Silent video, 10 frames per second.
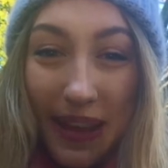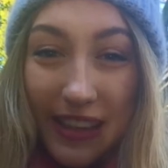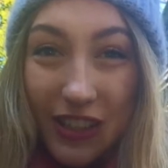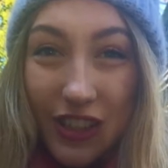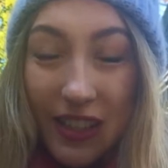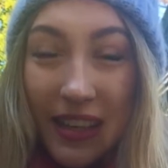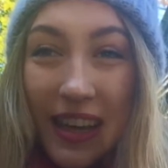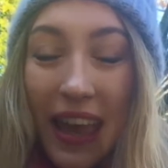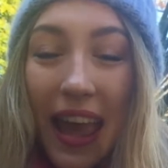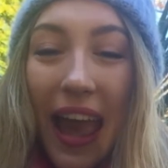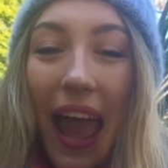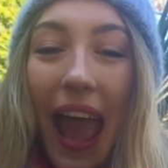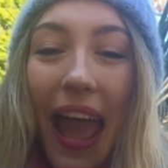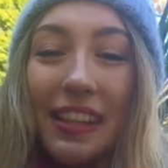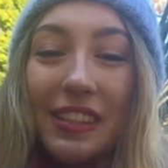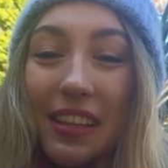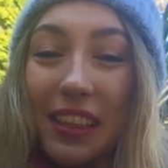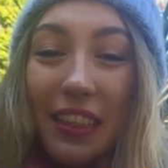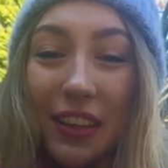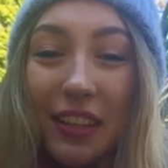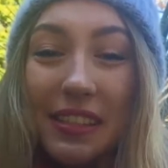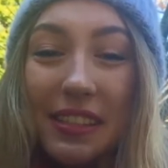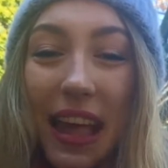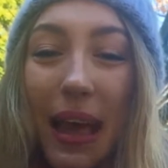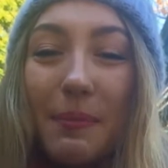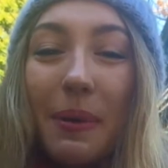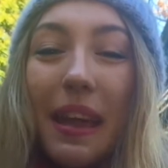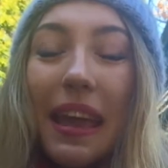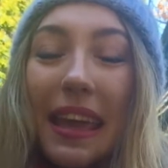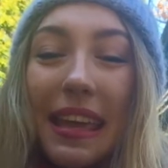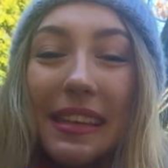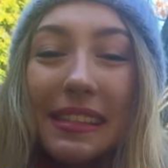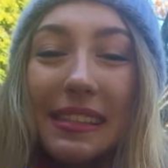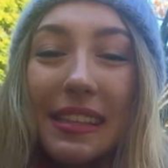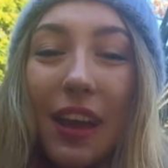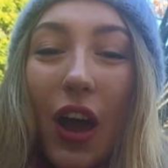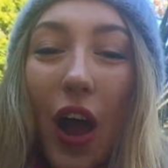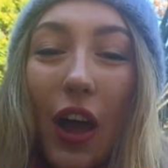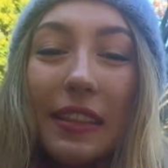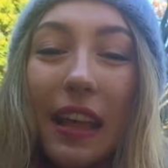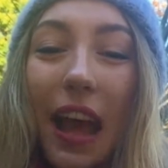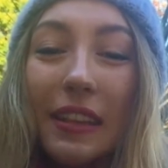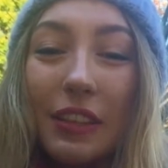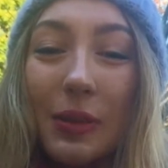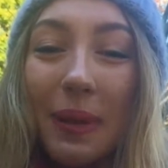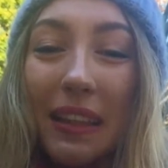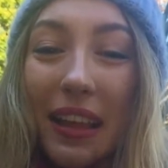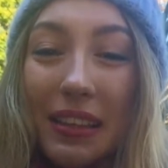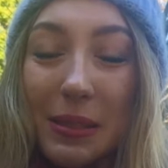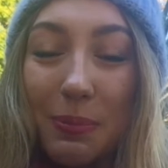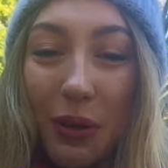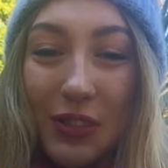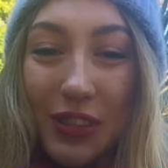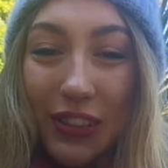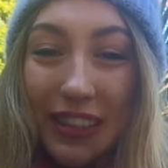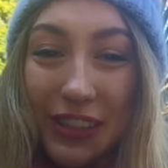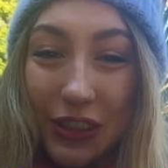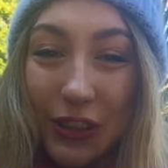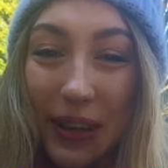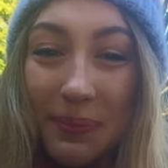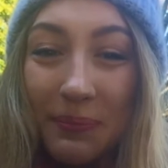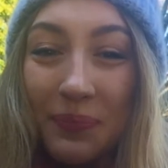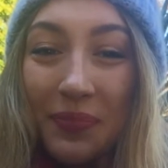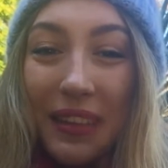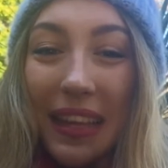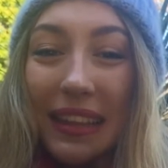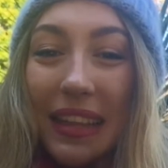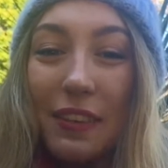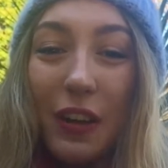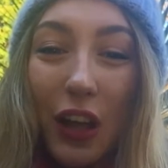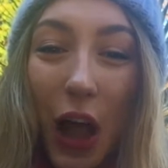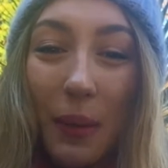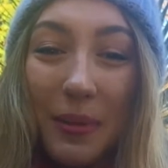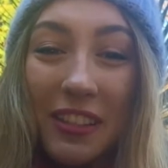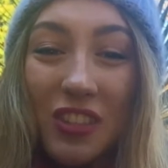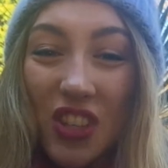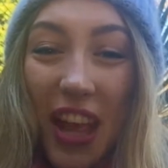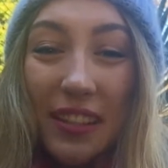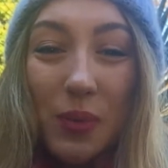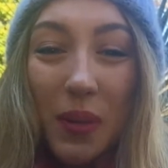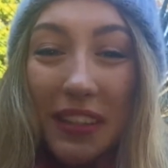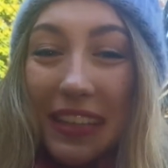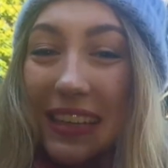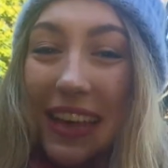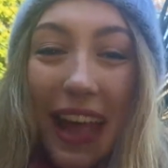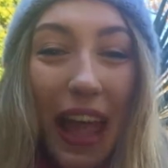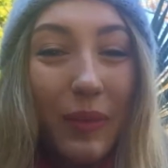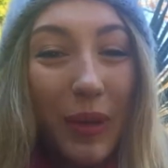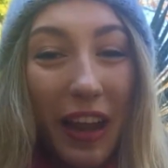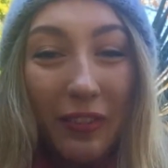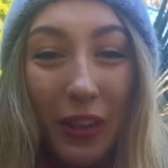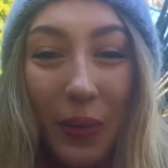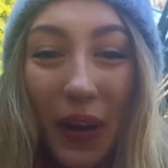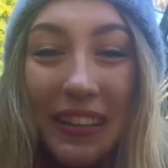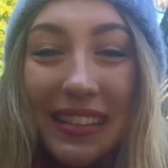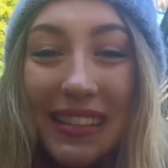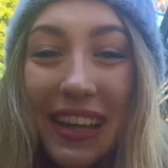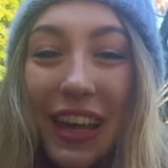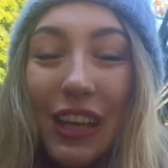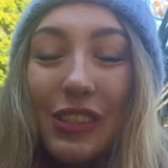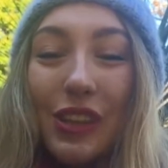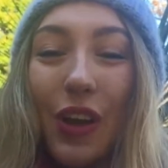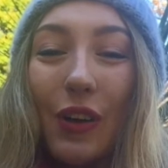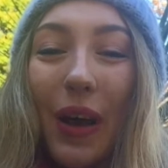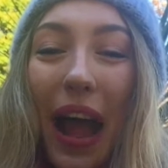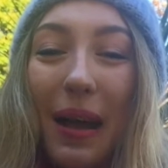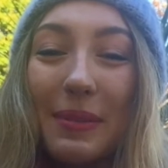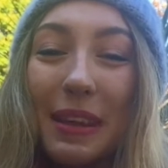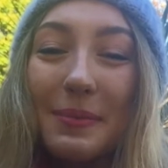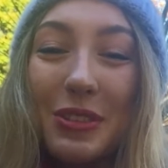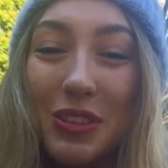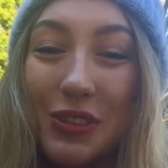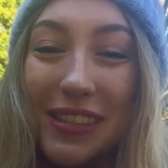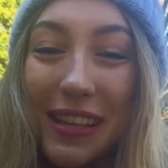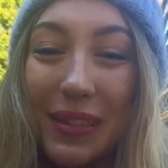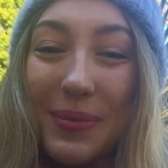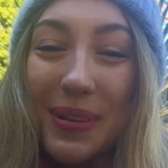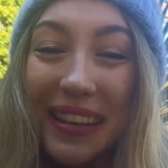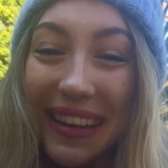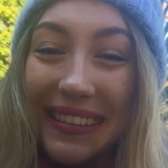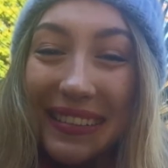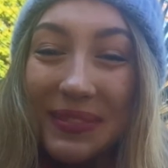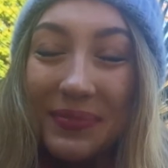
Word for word: page. And the third step is under my last post on Instagram, leave a comment, Chats with Nina, and whatever you want. So I'm gonna be choosing the winner